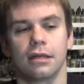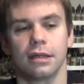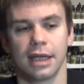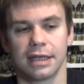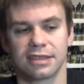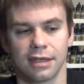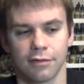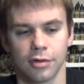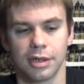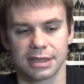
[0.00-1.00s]
Legacy of
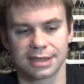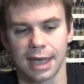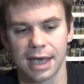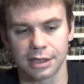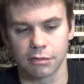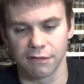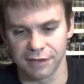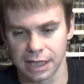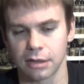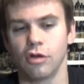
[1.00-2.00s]
Ruin assigned to a
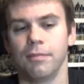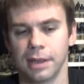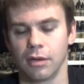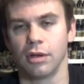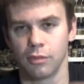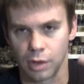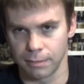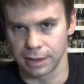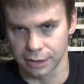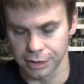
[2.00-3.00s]
vehicle, but only
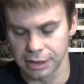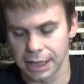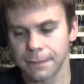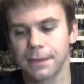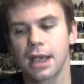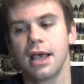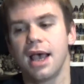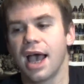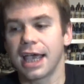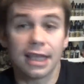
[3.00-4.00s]
one. But they're unique,
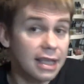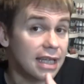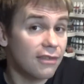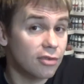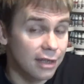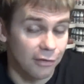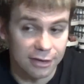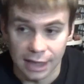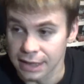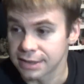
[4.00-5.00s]
and they give you
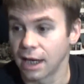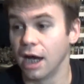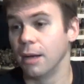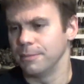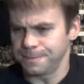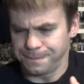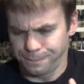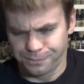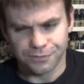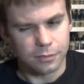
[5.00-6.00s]
different things.
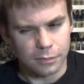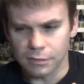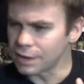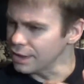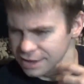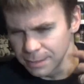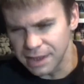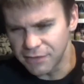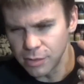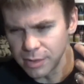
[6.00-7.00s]
Some
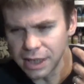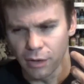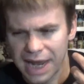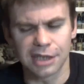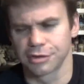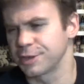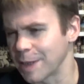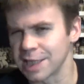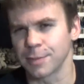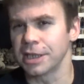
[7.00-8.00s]
give you, Hatred
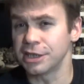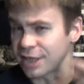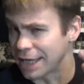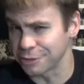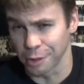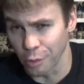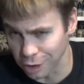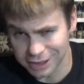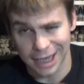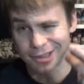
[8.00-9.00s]
Space Marines, Hatred
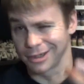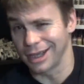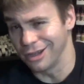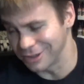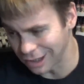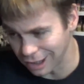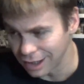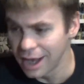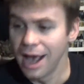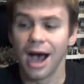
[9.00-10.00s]
Orcs, Hatred Eldar.
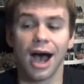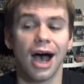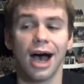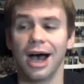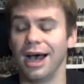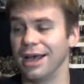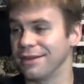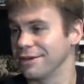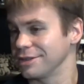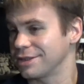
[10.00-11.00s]

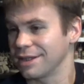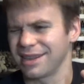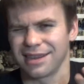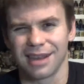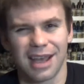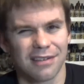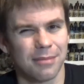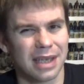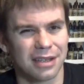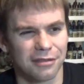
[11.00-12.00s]
There's a lot of them
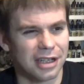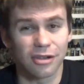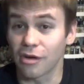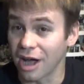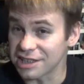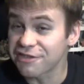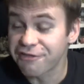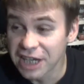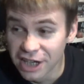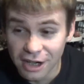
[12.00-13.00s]
make your vehicle cost
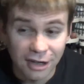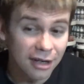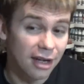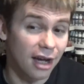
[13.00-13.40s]
fear,